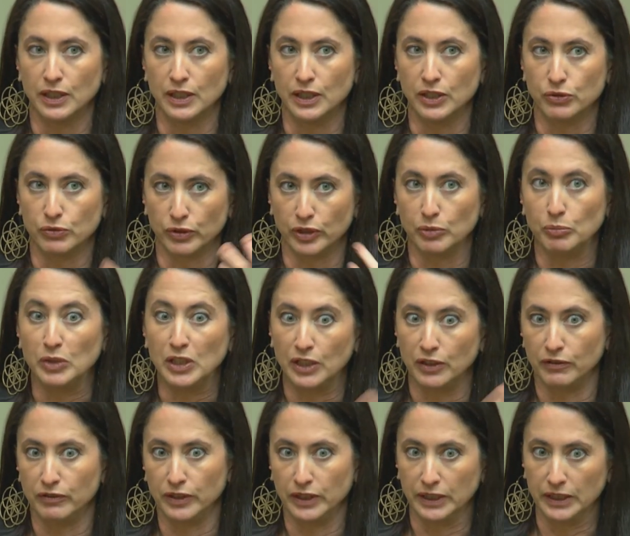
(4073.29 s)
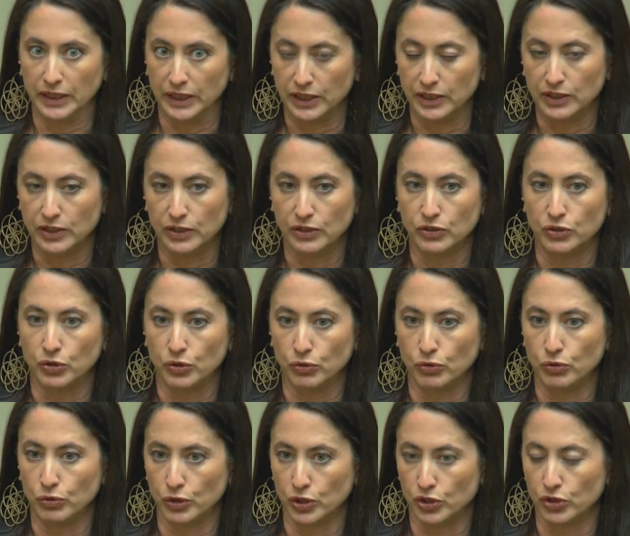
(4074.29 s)
is really meaningfully linked to
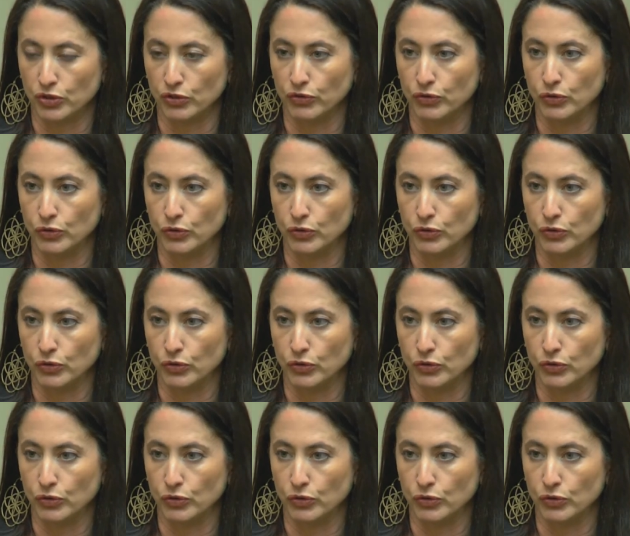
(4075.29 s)
traditional